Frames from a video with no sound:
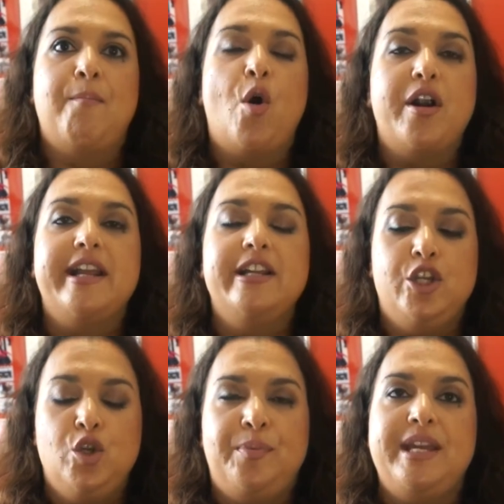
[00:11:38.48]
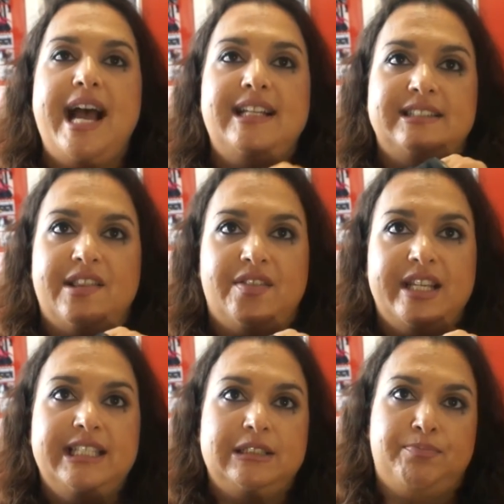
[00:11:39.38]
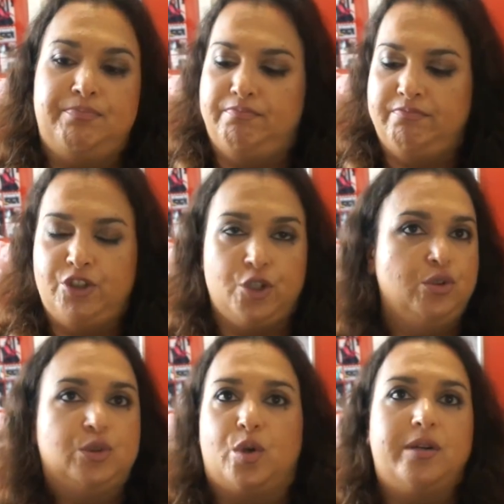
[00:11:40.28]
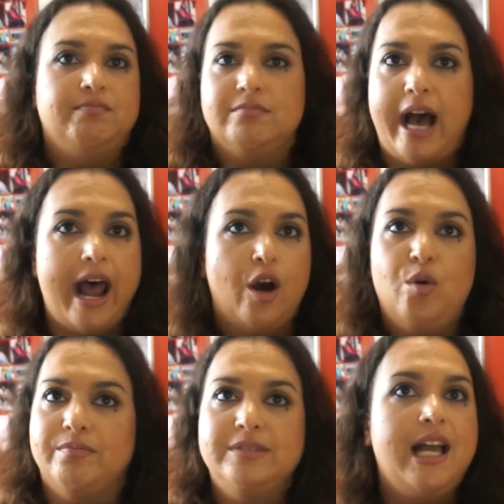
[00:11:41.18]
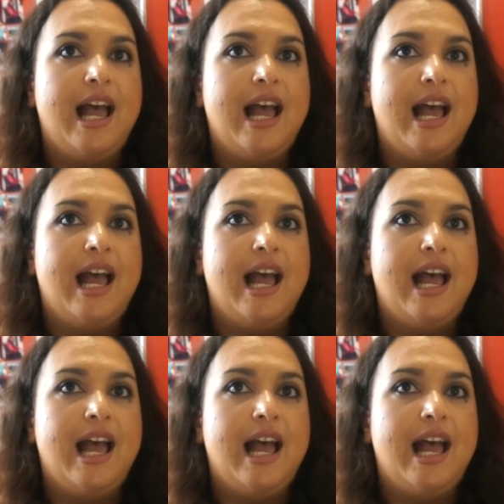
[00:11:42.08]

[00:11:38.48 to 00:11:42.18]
morning. UPS, these shoes were at home.